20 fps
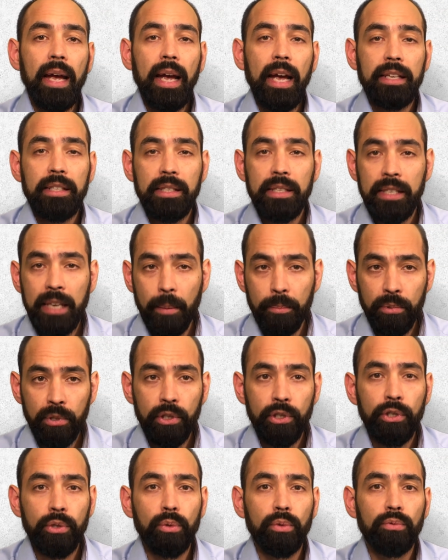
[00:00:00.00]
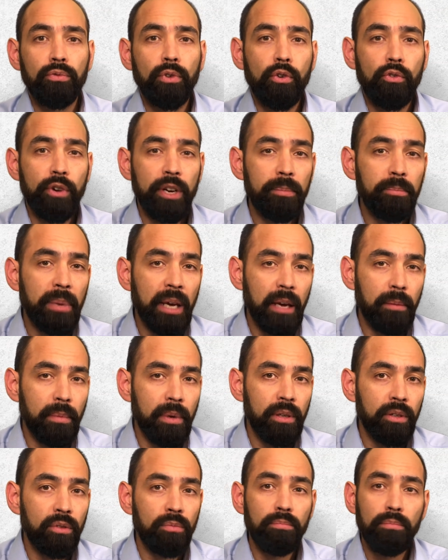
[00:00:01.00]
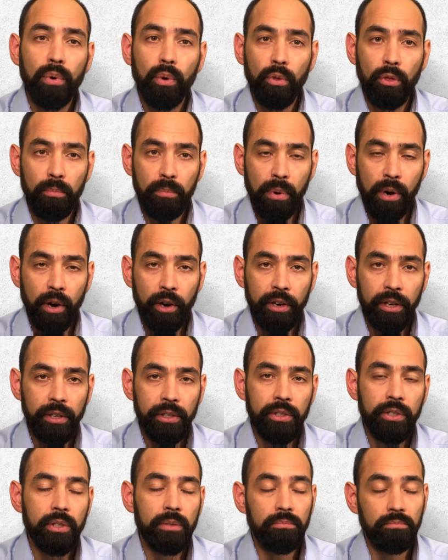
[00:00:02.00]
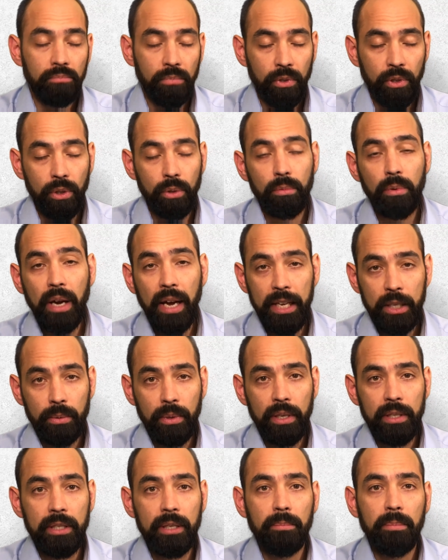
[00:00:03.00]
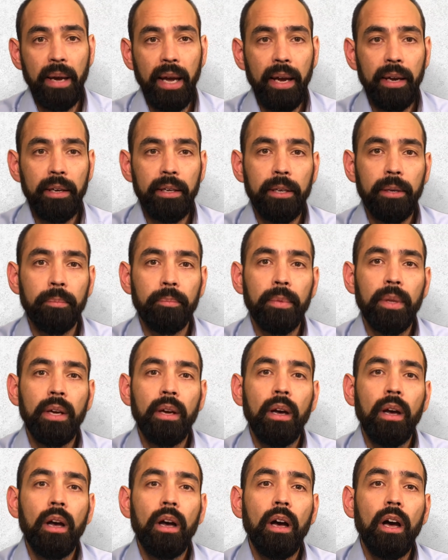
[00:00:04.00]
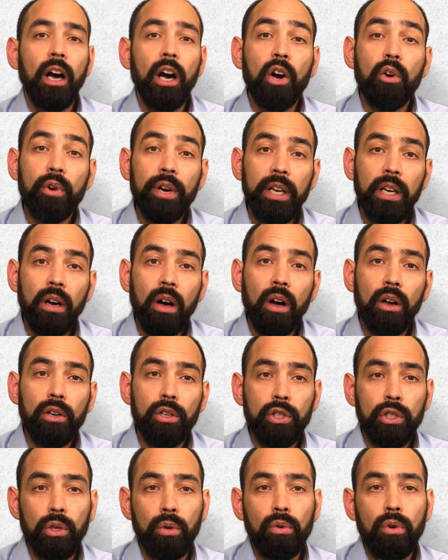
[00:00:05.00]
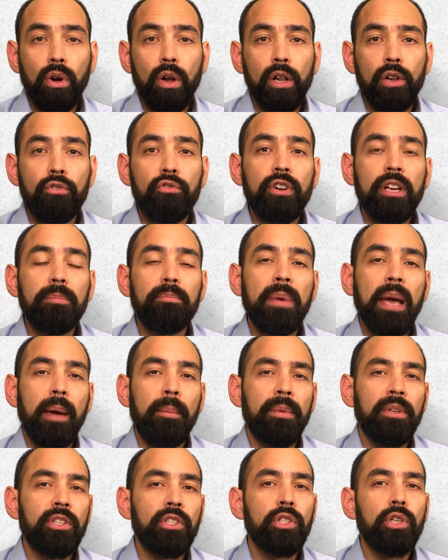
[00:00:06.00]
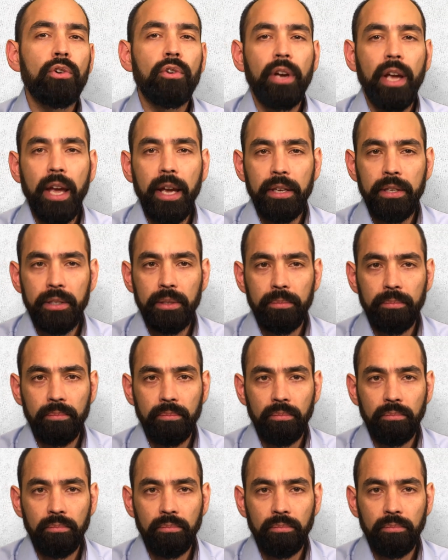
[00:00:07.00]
As a substitute for repayment, both parties, you as well as the bank, agree on a so-called repayment surrogate.